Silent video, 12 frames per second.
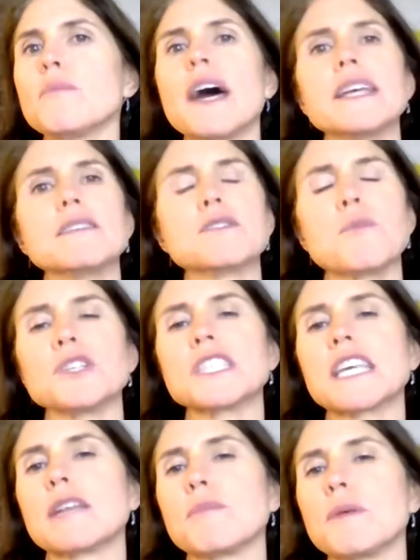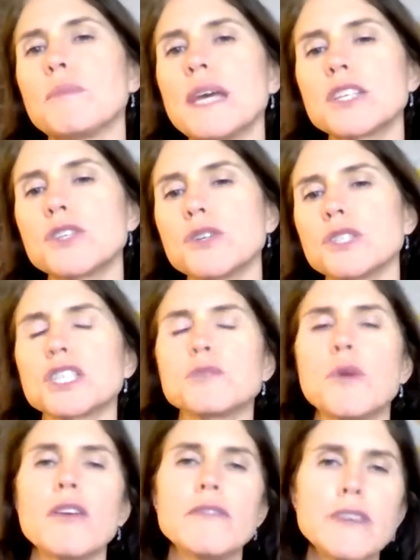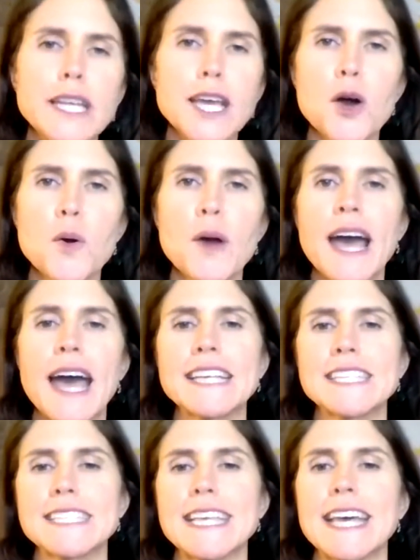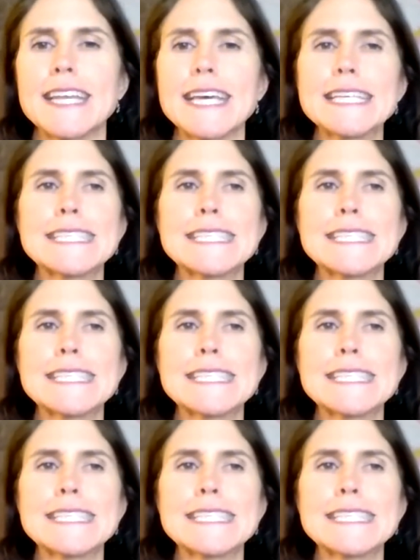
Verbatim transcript: but it's mostly going to be pictures, a small video, as you said,